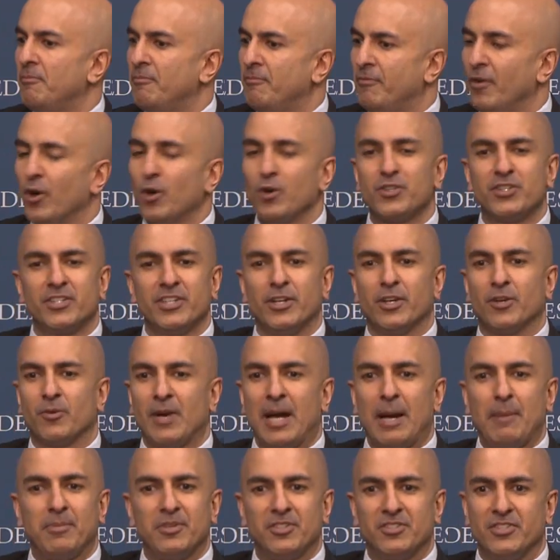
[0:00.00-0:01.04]
folks here in
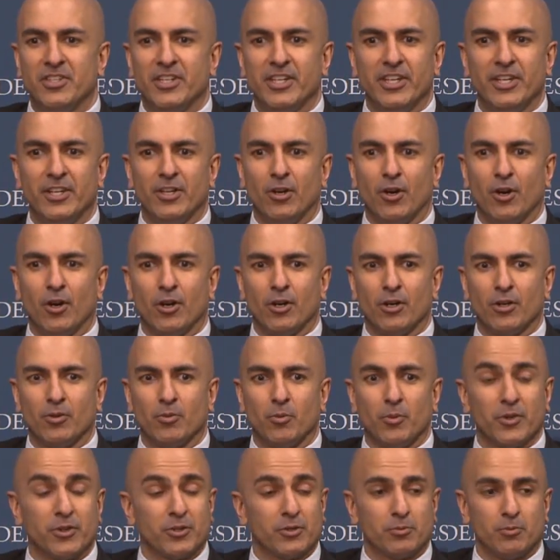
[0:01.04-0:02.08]
Rapid City are,
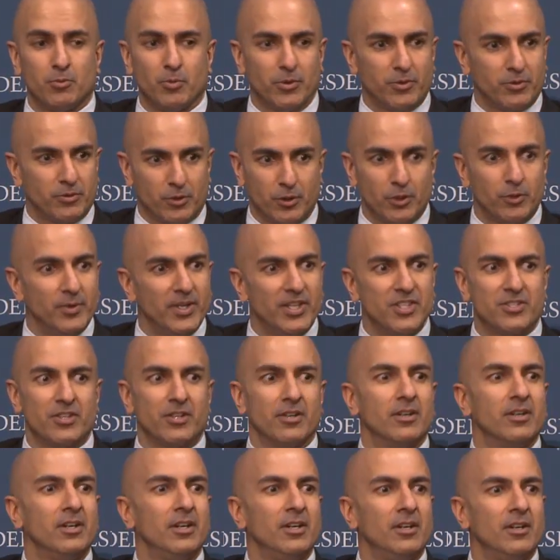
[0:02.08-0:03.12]
with, with good
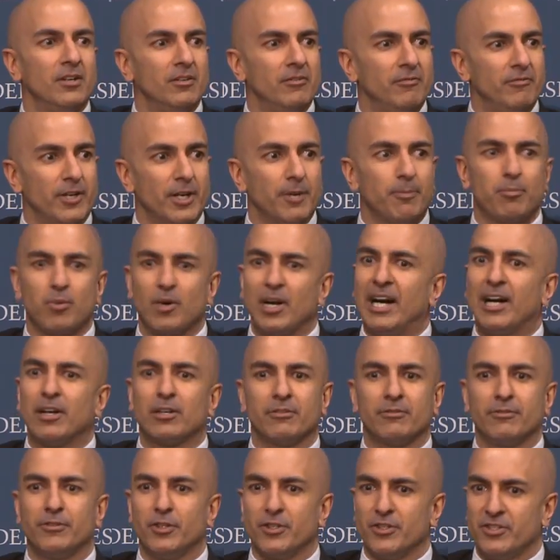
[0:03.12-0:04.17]
reason, very proud
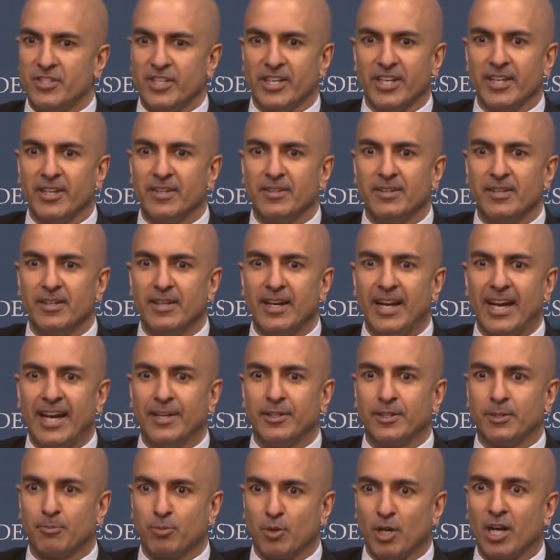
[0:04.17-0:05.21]
of your city
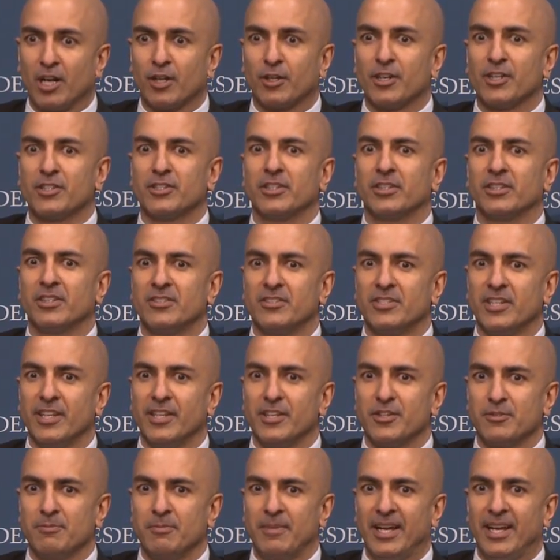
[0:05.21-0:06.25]
and the progress that the city
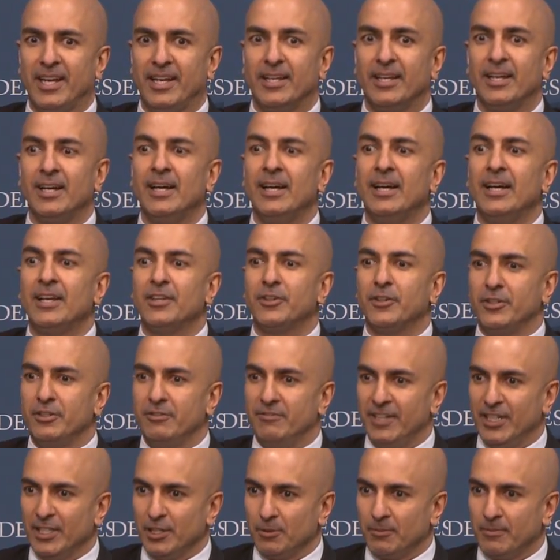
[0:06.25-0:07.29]
has made, the
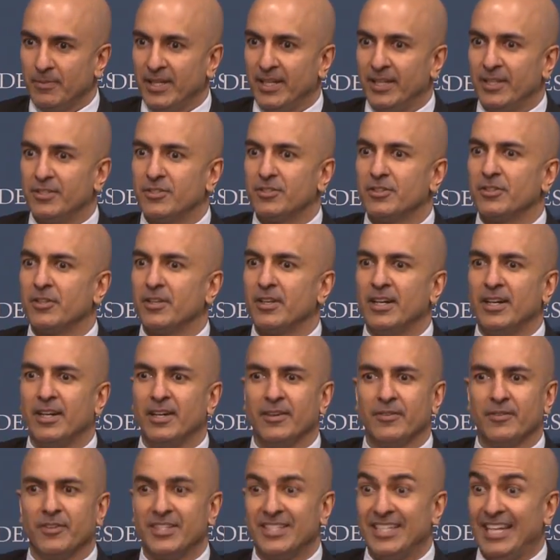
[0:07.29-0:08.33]
development,
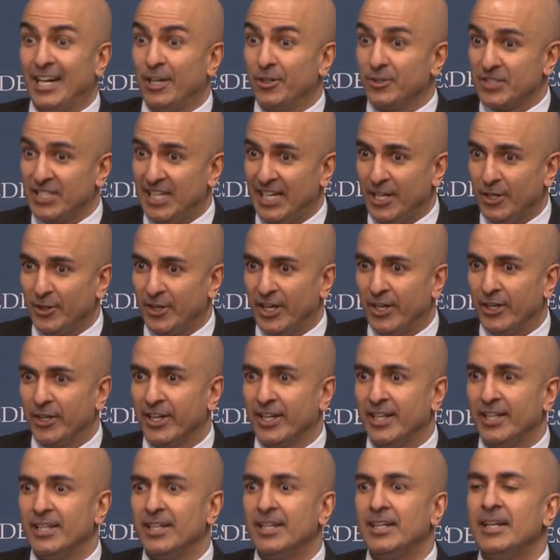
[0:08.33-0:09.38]
uh, the downtown
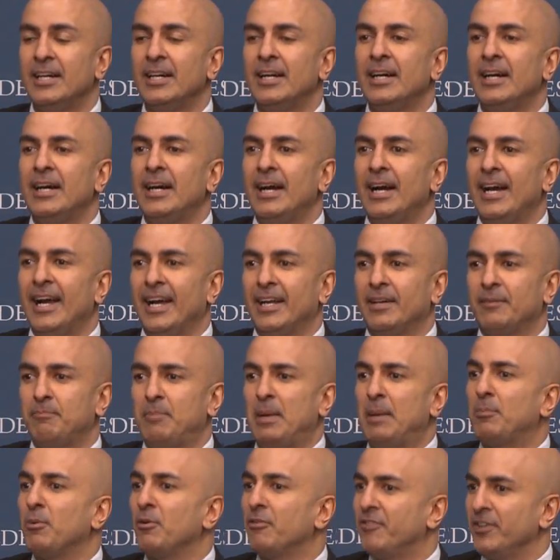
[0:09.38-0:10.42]
area, and
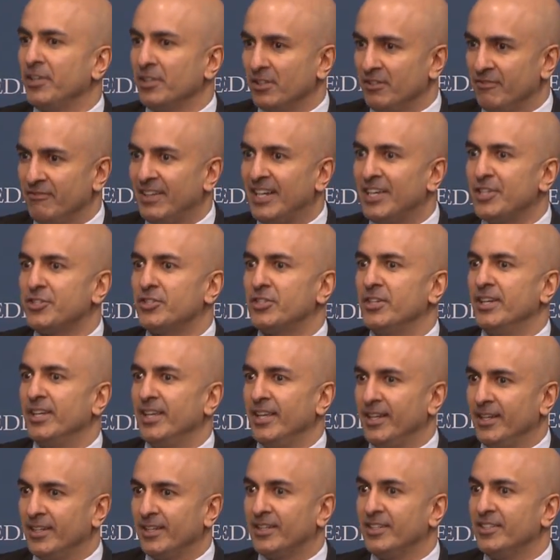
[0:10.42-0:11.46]
people feel invested
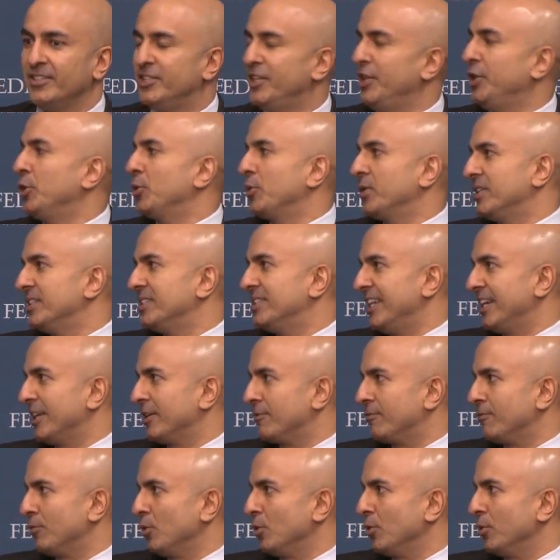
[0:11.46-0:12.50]
in continuing to take it
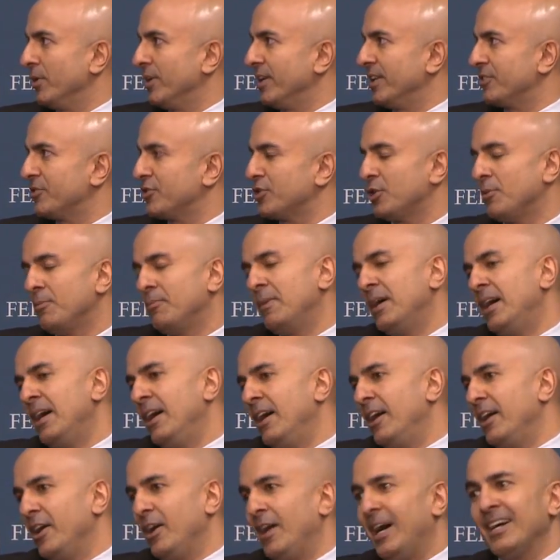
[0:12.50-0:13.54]
forward. And so you
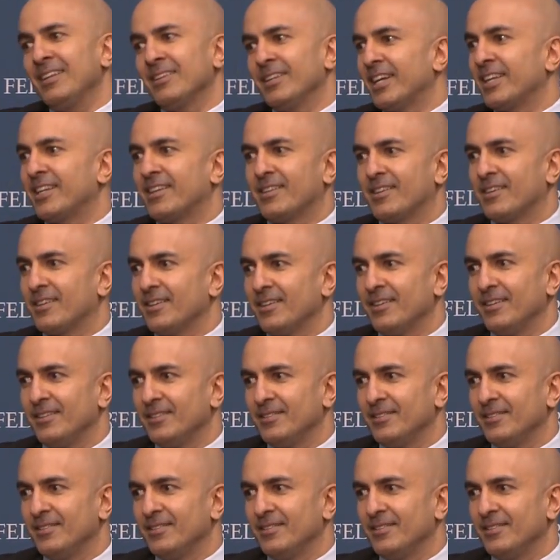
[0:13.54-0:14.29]
know, I like